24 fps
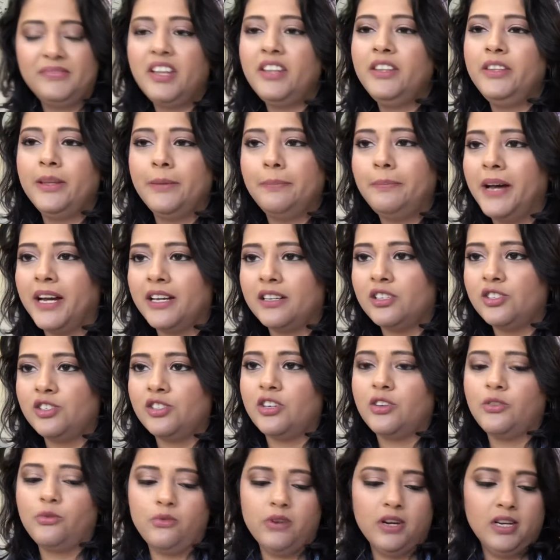the
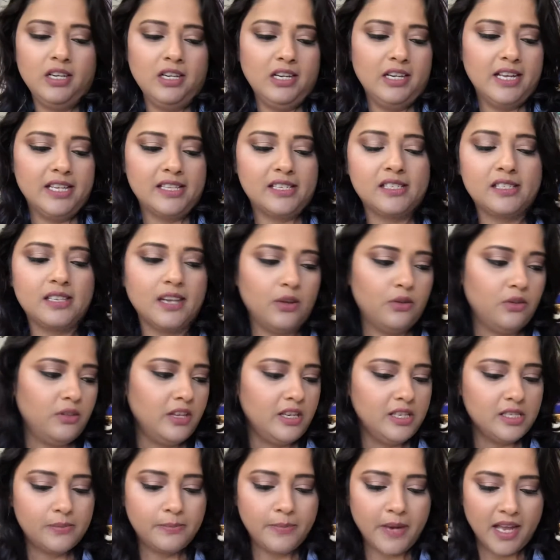packaging really lets down
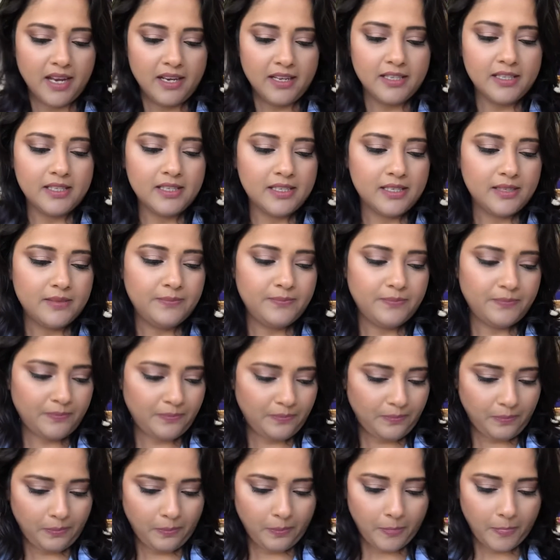these palettes.
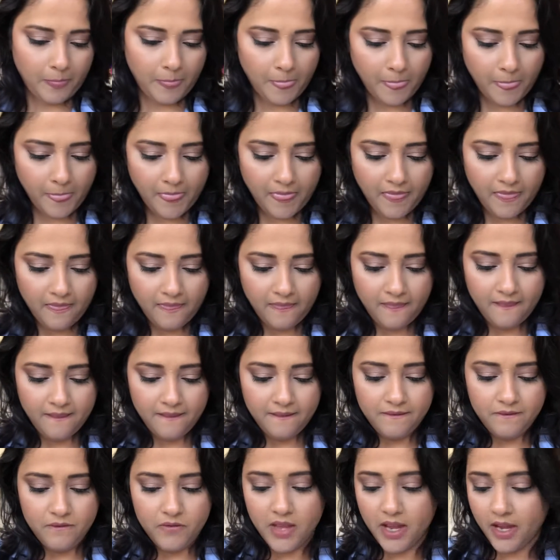
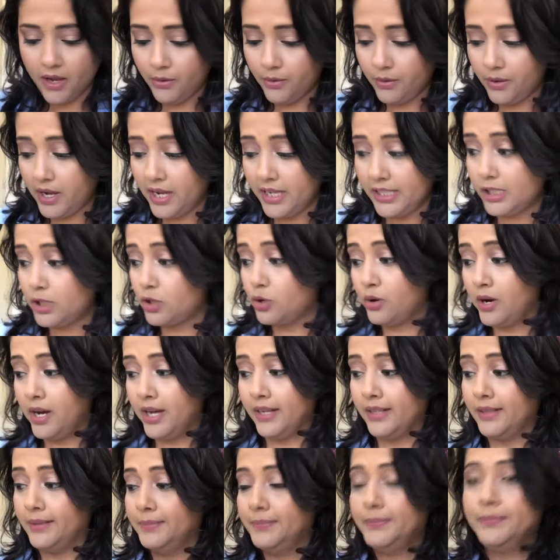Now I
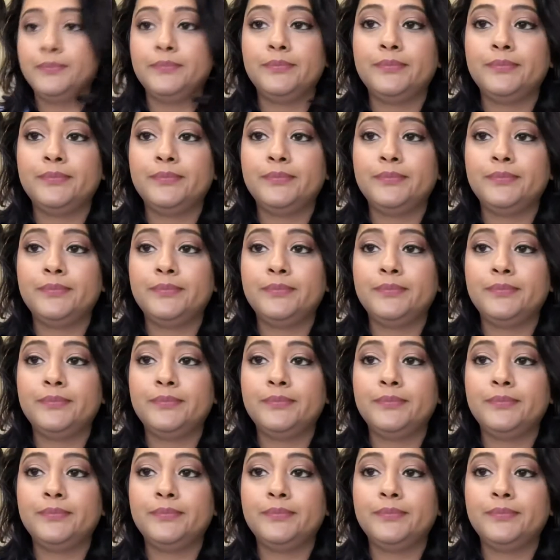tried